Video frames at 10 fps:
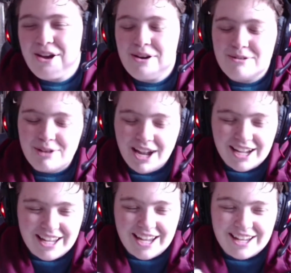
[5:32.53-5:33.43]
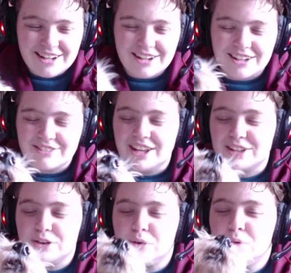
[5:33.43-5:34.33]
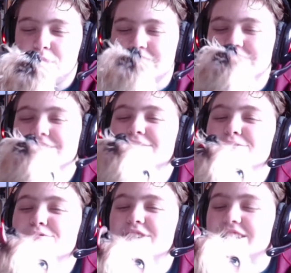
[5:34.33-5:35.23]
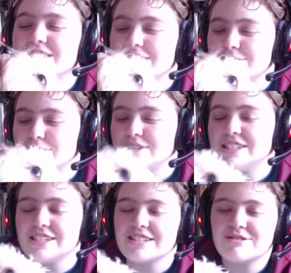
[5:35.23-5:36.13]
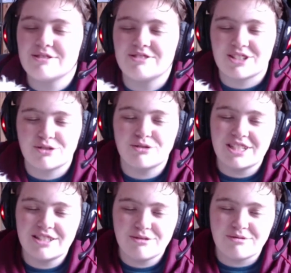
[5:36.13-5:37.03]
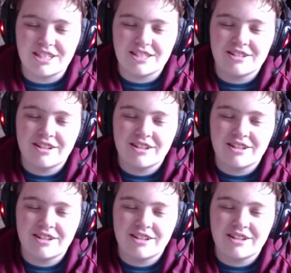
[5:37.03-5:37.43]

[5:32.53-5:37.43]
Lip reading: But I've had quite the week, haven't we, T? We've had quite the week.